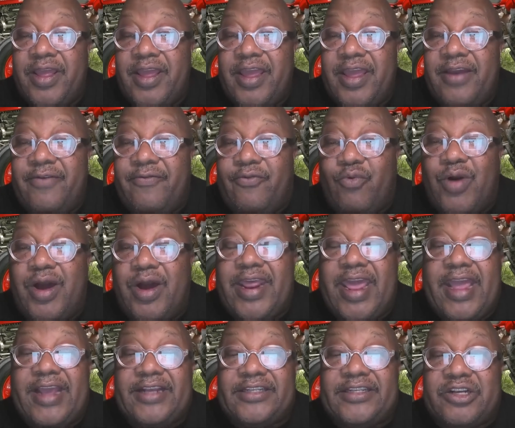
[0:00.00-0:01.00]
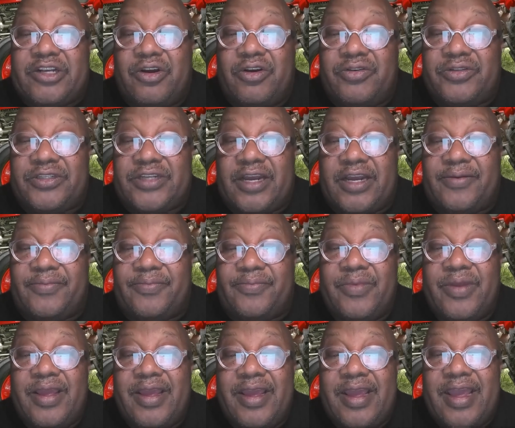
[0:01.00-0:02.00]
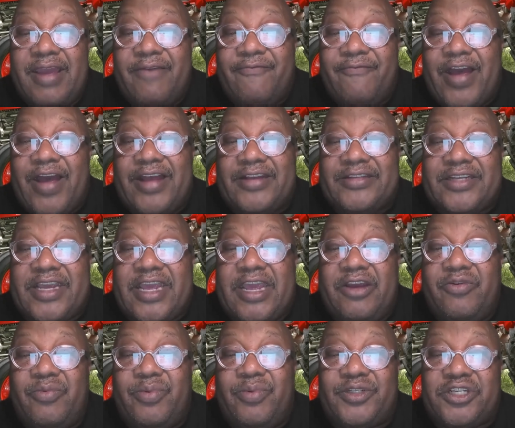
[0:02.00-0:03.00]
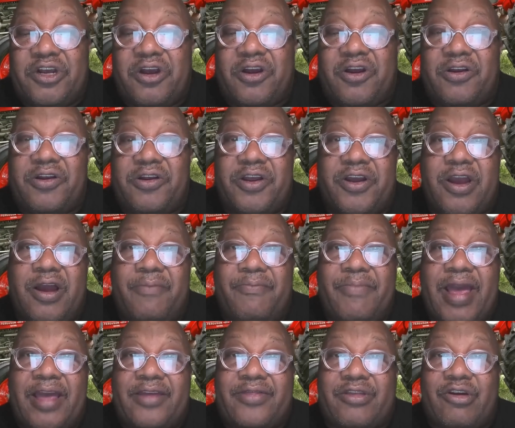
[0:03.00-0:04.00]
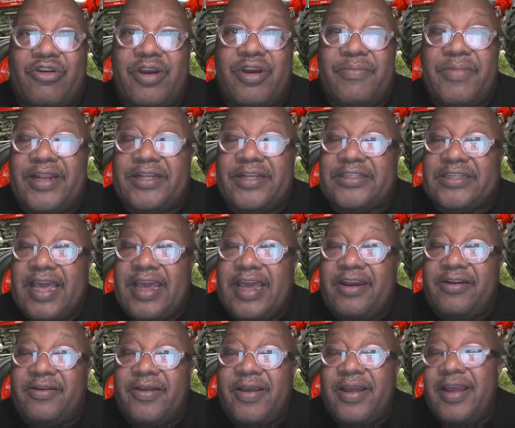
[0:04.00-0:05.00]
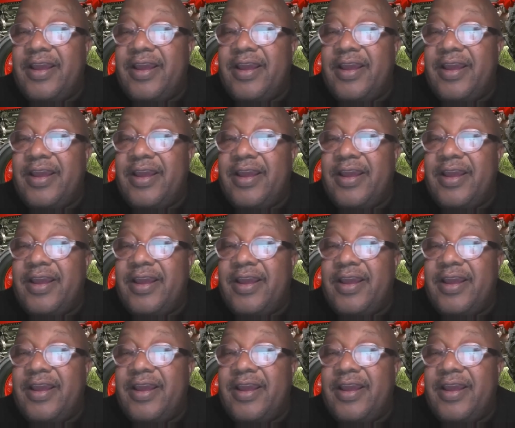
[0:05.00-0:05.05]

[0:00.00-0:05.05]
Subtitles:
If one ant shows up and finds a cube of sugar, you come back 30 minutes later,